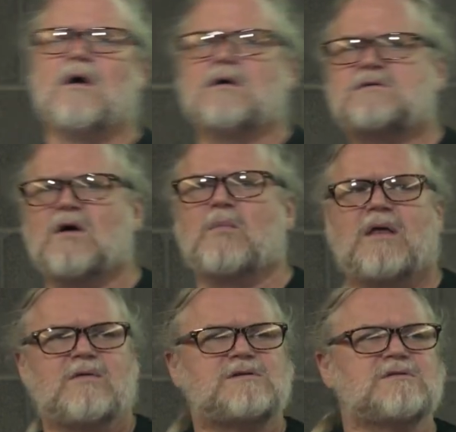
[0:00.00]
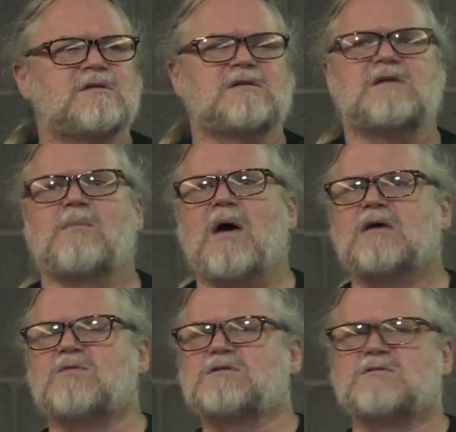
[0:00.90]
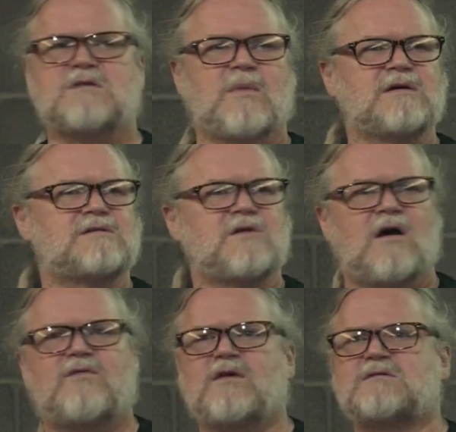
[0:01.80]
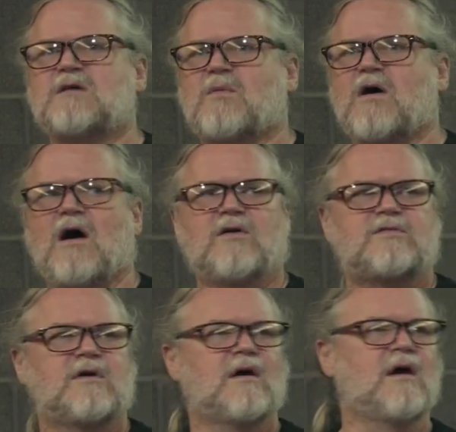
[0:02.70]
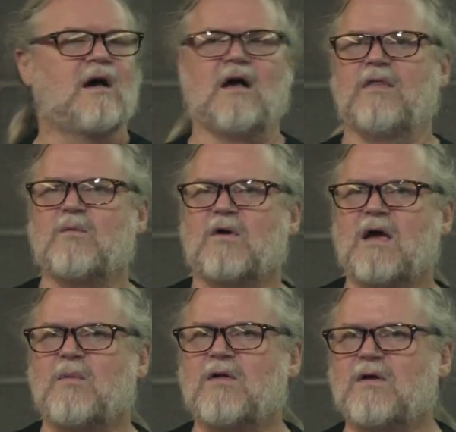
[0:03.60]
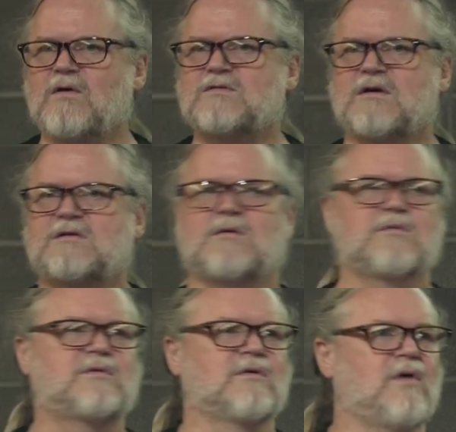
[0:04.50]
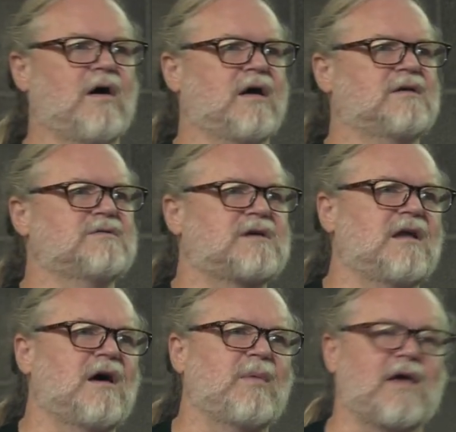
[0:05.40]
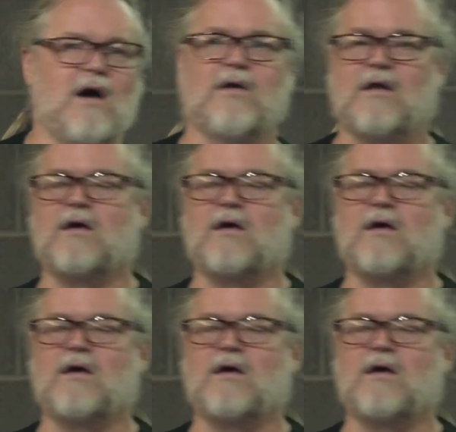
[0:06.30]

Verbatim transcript: So, but he was using the same password. So somebody snarfed it somewhere else, and then we're able to use it to, to log into his GitHub account and then